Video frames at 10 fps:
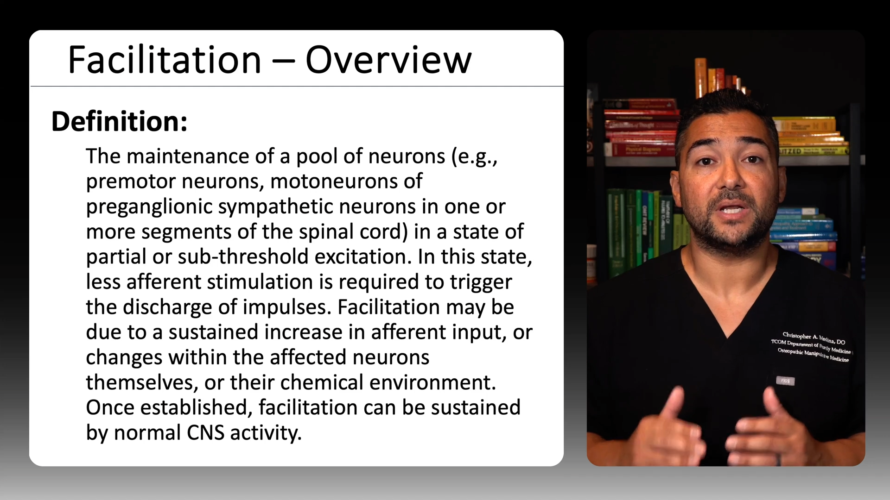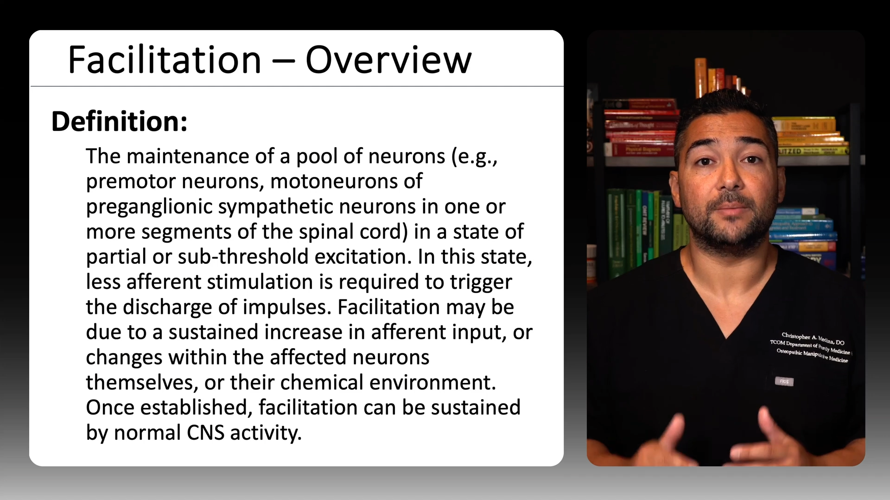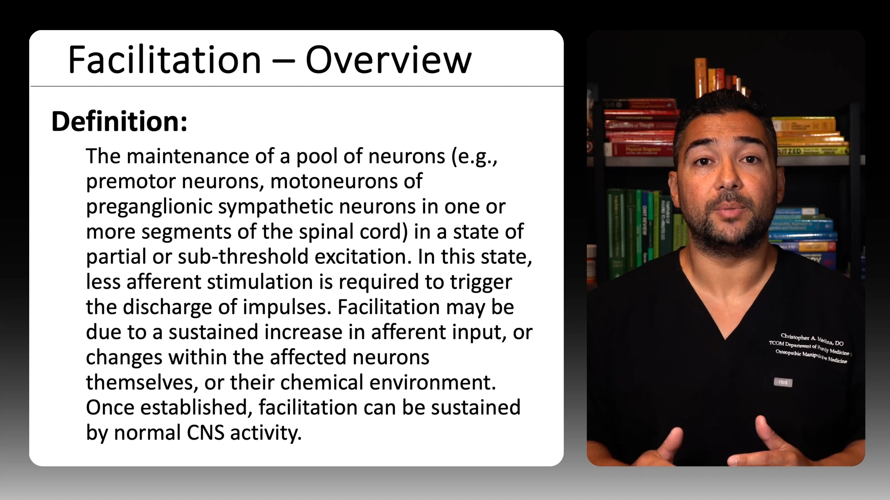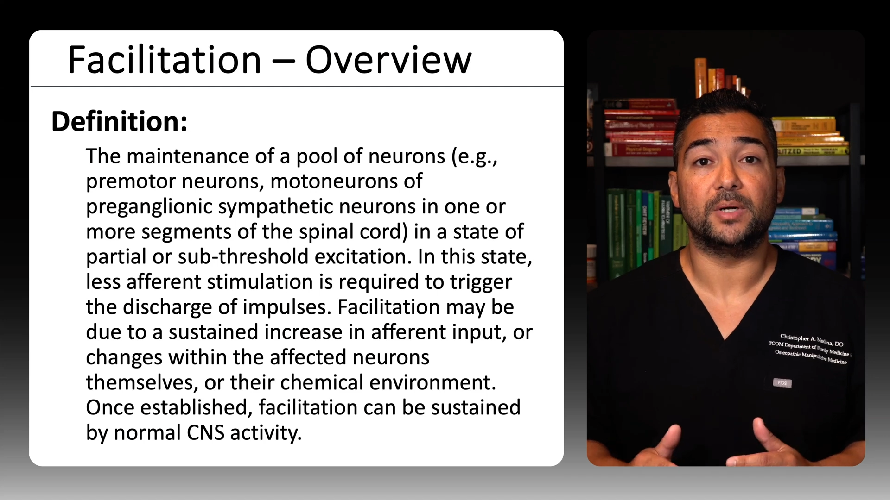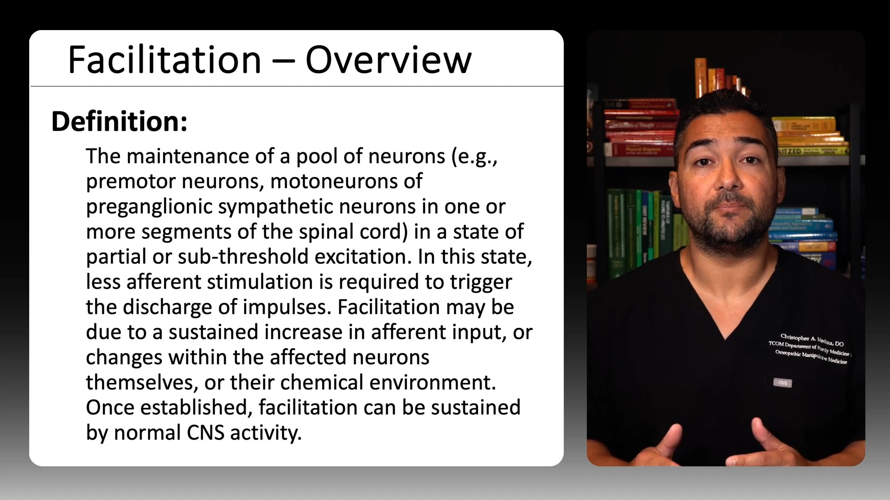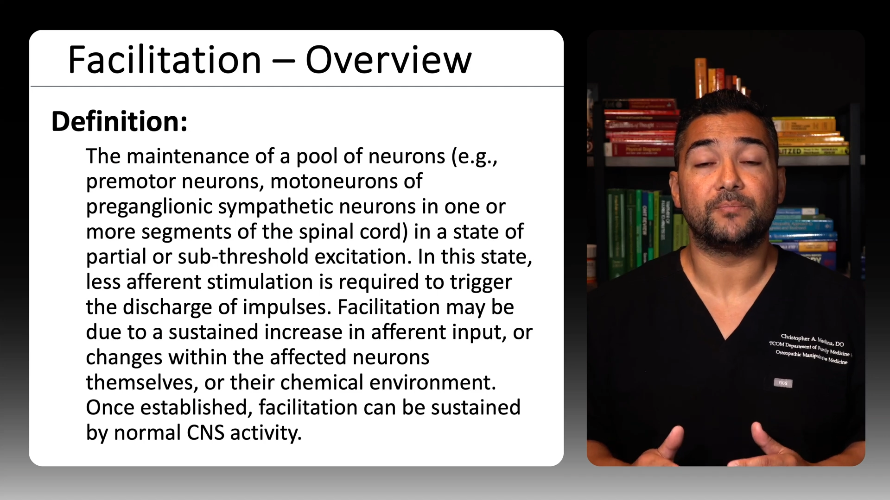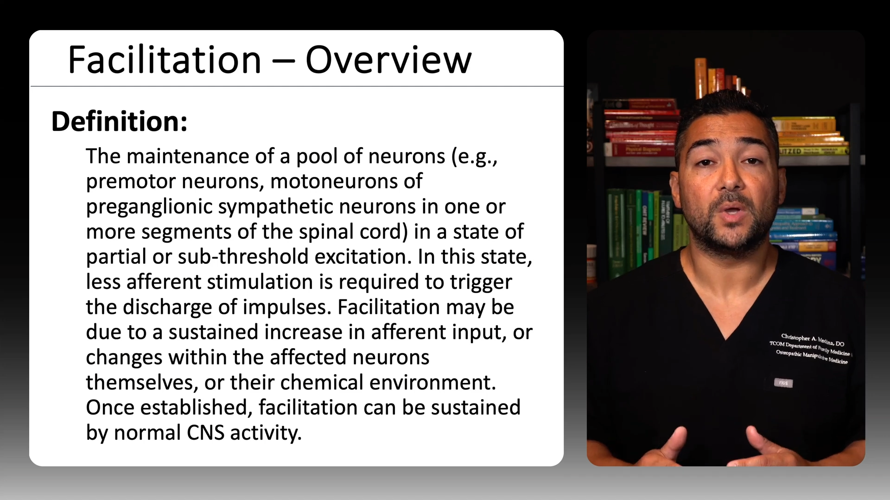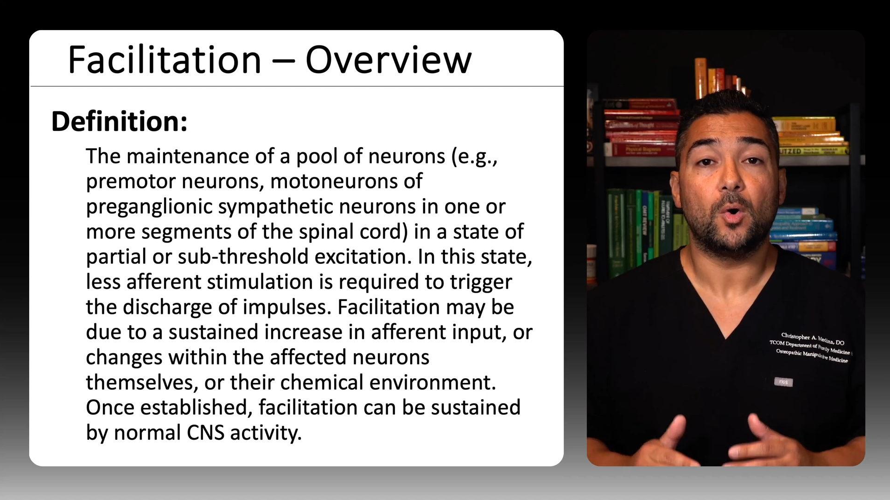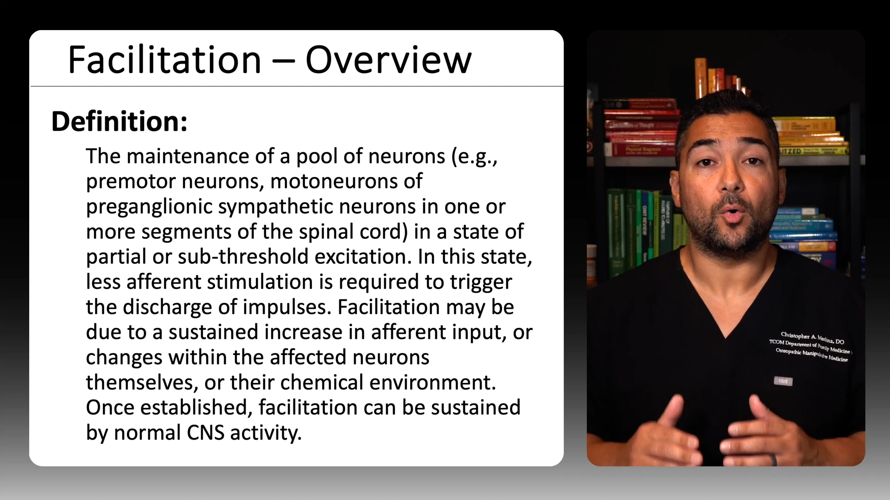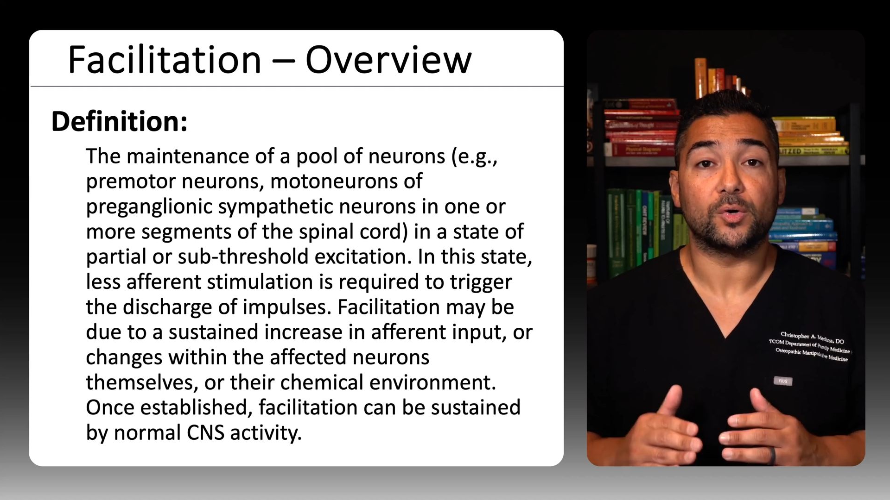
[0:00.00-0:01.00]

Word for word: input or